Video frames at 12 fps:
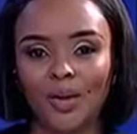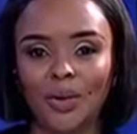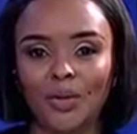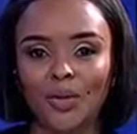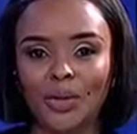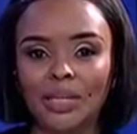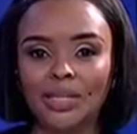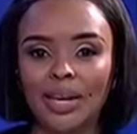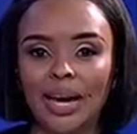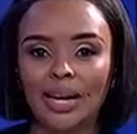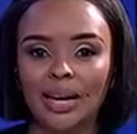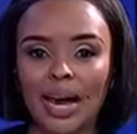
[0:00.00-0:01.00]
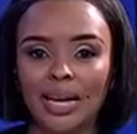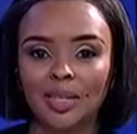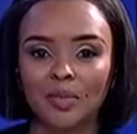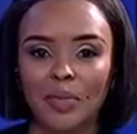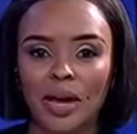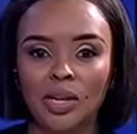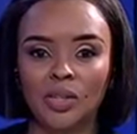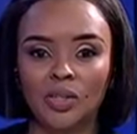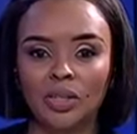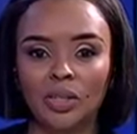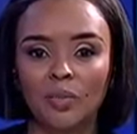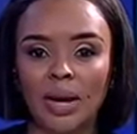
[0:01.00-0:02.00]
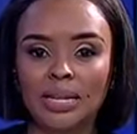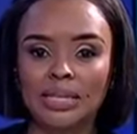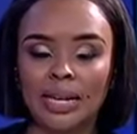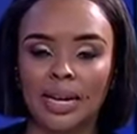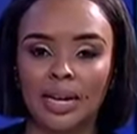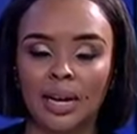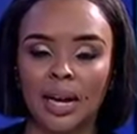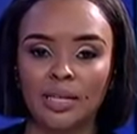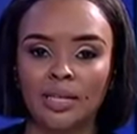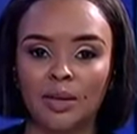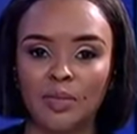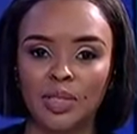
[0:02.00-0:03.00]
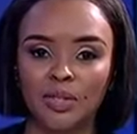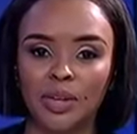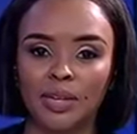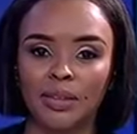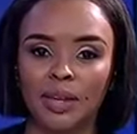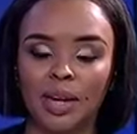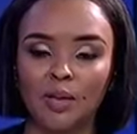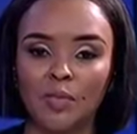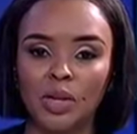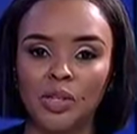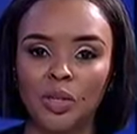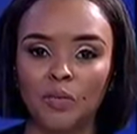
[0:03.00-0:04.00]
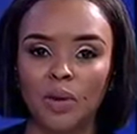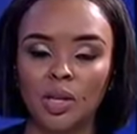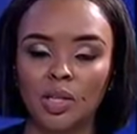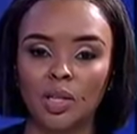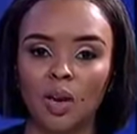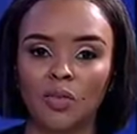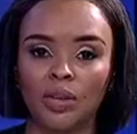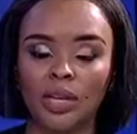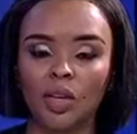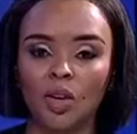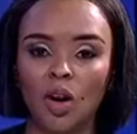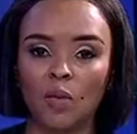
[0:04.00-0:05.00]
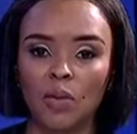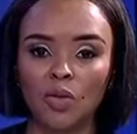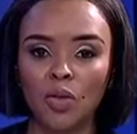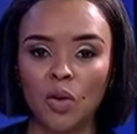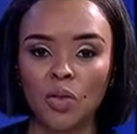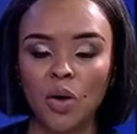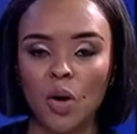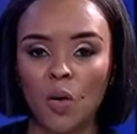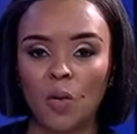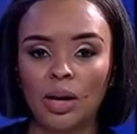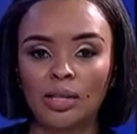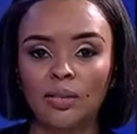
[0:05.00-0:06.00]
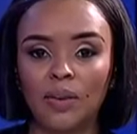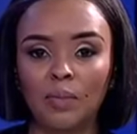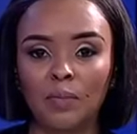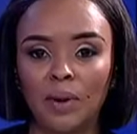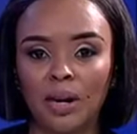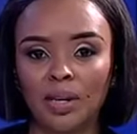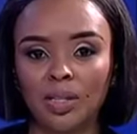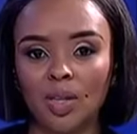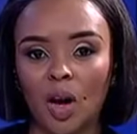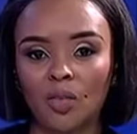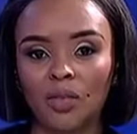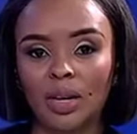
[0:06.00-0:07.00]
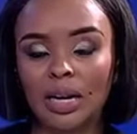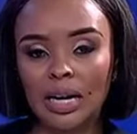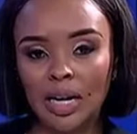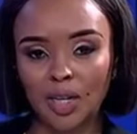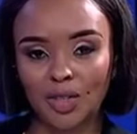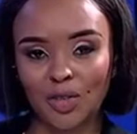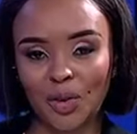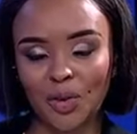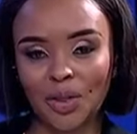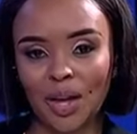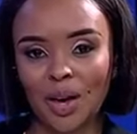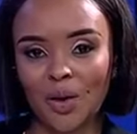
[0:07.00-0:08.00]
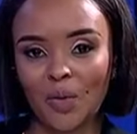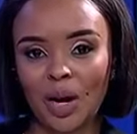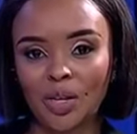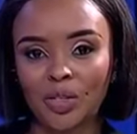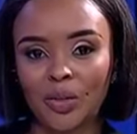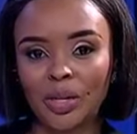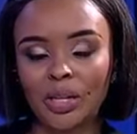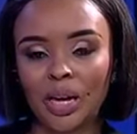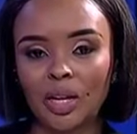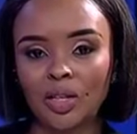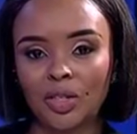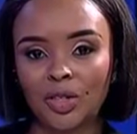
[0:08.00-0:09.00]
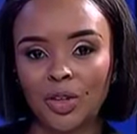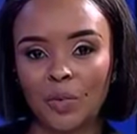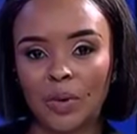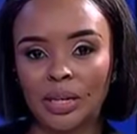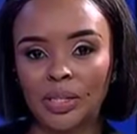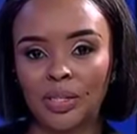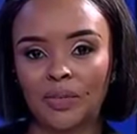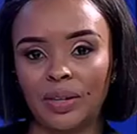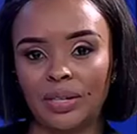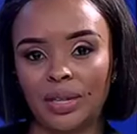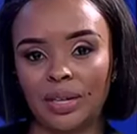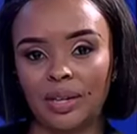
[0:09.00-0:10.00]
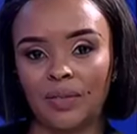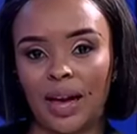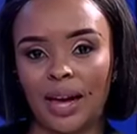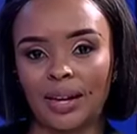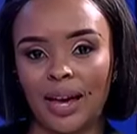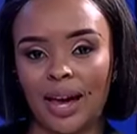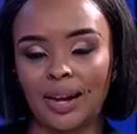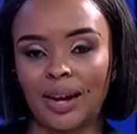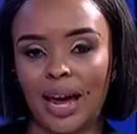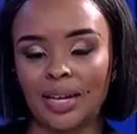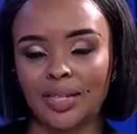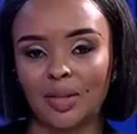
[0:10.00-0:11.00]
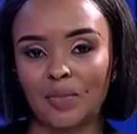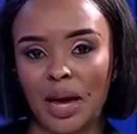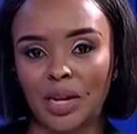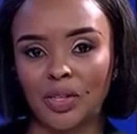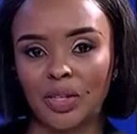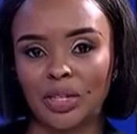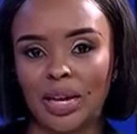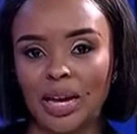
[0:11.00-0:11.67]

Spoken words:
Well, according to Canon Asset Managers, the past decade has demonstrated that emerging markets offer economic growth, while developed markets offer earnings growth. We're now joined in studio by Chief Executive at Canon Asset Managers,